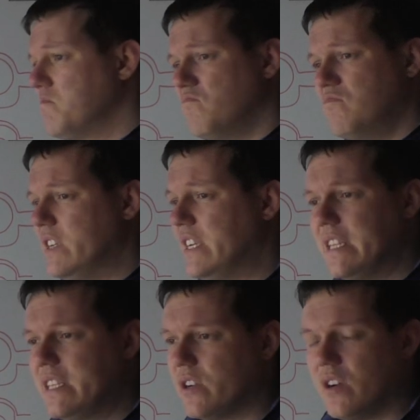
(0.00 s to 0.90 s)

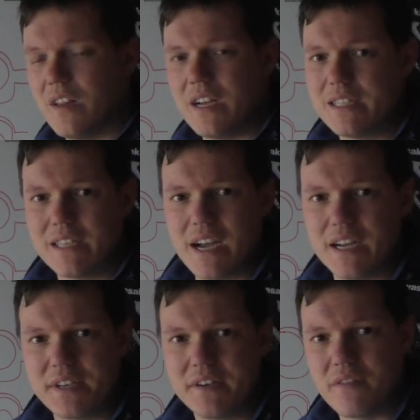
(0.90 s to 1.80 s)
Really don't like the
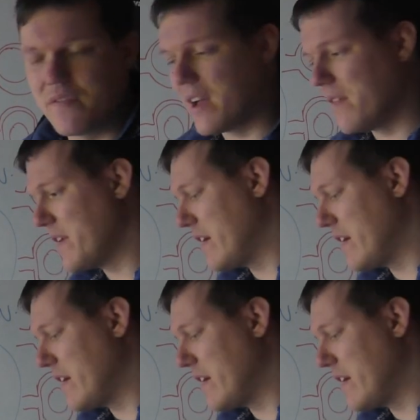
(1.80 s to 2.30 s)
idea of that.